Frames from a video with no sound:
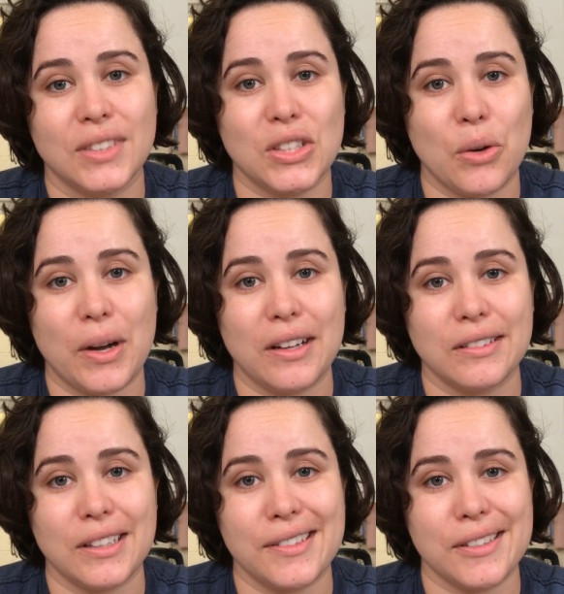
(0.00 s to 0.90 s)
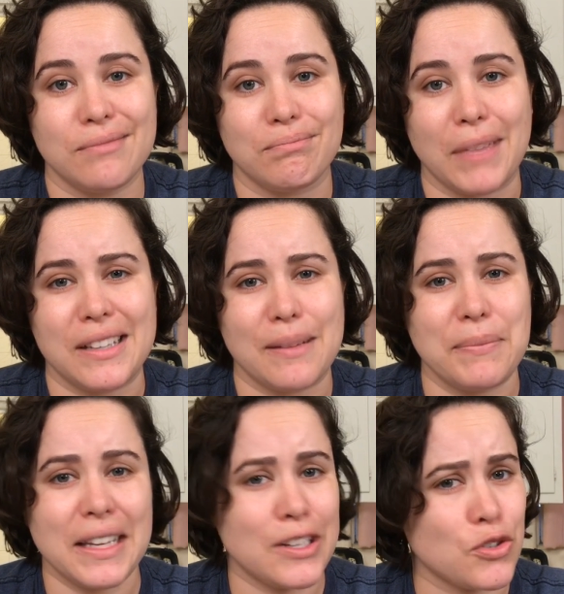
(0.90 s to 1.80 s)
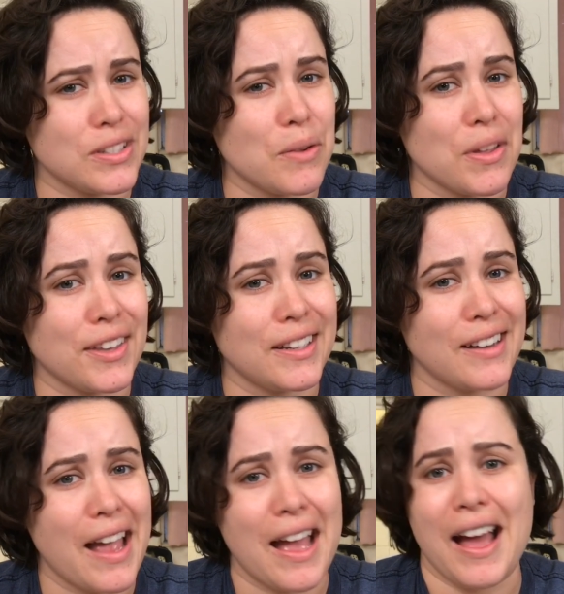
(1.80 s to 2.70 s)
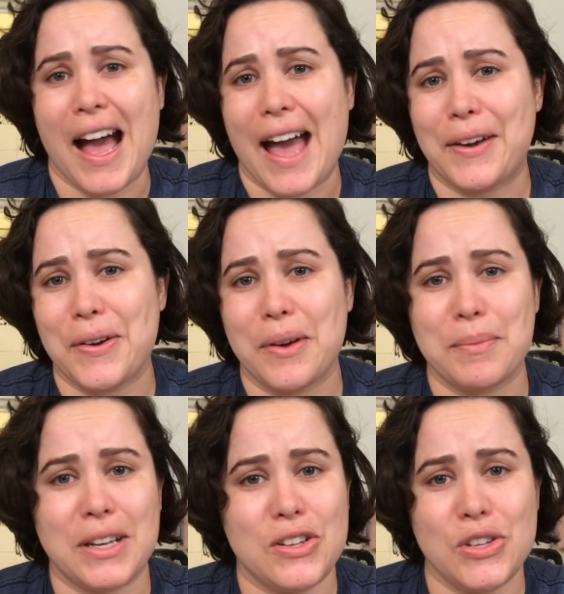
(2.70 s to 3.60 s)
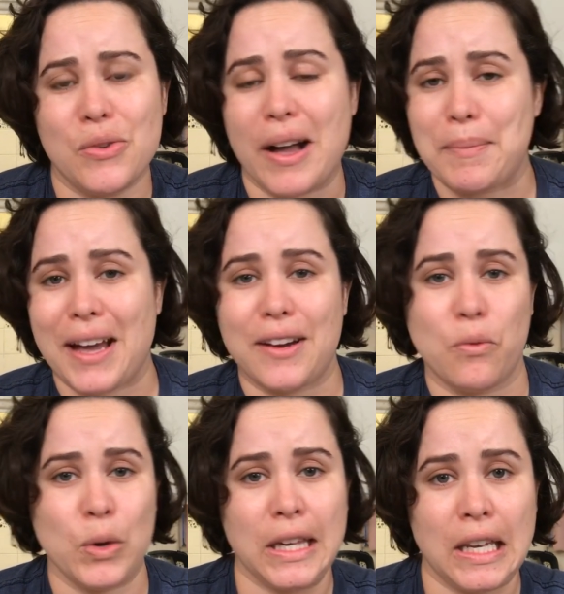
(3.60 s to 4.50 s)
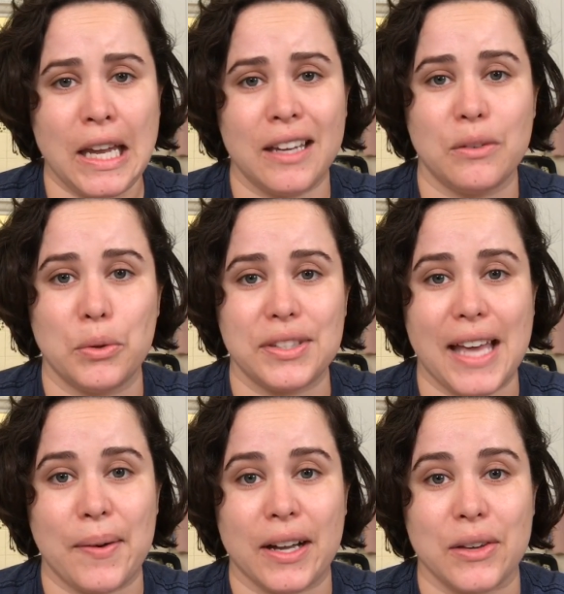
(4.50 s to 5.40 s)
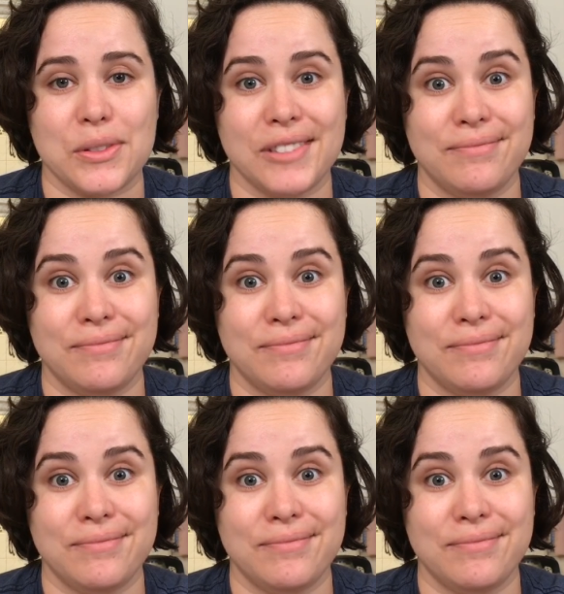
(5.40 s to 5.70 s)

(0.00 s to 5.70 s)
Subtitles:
So let's make something interesting with it. I don't know what I'm going to do. I'm kind of winging it. We'll see how it goes.